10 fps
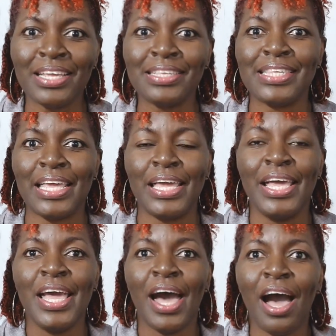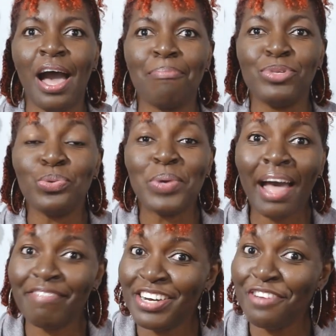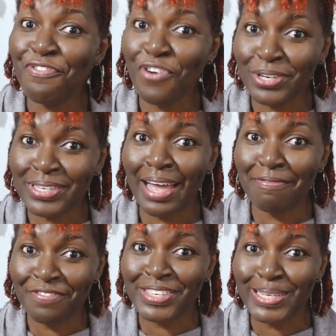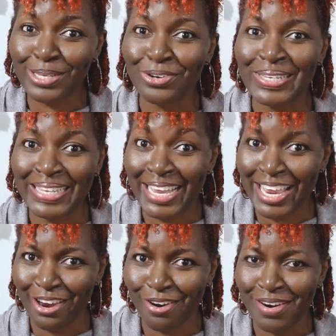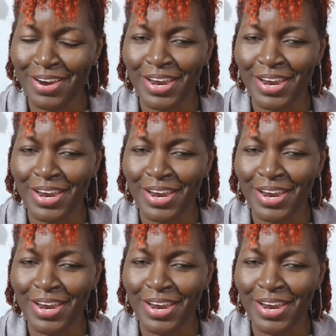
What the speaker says: they say, do we have any first-time visitors here?